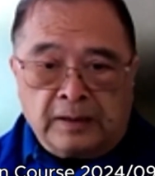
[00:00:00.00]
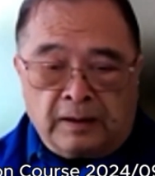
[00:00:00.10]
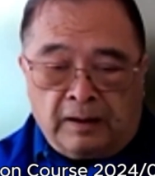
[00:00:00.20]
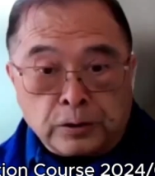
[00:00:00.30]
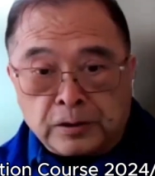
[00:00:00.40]

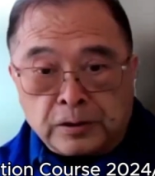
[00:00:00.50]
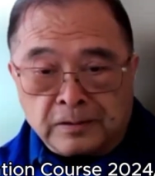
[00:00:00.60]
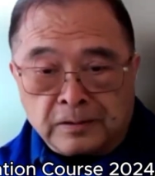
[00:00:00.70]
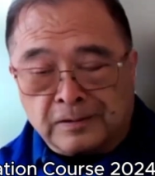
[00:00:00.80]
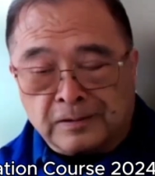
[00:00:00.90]
uh,
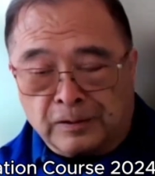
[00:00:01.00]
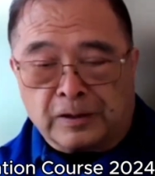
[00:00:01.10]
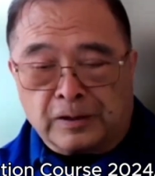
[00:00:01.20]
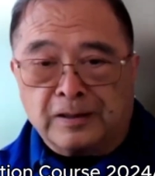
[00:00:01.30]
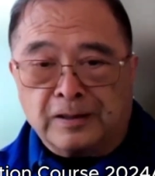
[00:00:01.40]

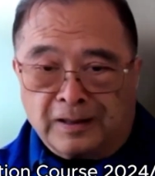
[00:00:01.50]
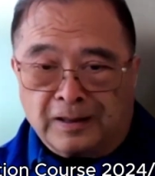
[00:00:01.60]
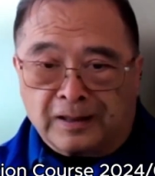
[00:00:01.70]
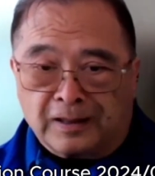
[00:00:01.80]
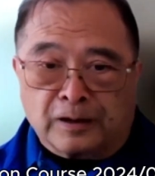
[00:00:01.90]
hurt,
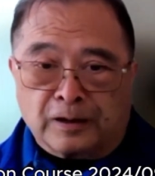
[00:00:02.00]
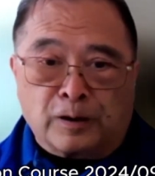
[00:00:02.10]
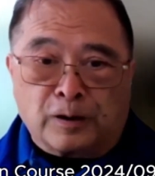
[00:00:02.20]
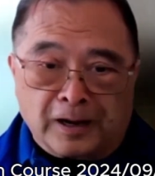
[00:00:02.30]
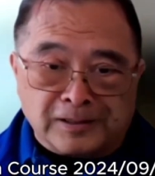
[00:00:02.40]
okay,
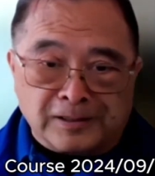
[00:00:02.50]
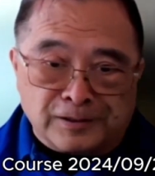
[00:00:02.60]
like in a car